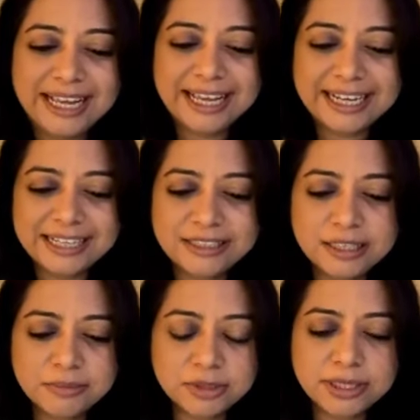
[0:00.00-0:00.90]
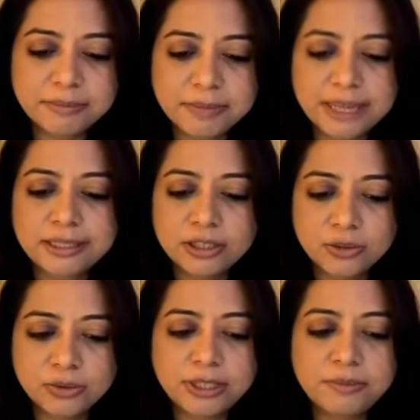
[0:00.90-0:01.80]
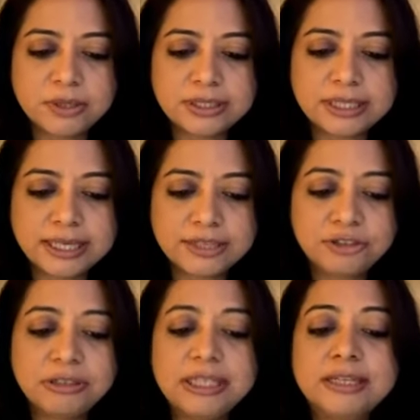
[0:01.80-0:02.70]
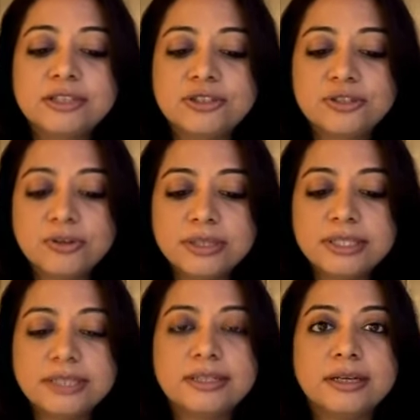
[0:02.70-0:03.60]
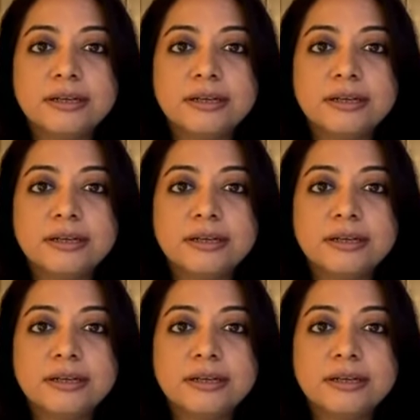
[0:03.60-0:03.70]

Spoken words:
an elderly Muslim man in Loni was allegedly assaulted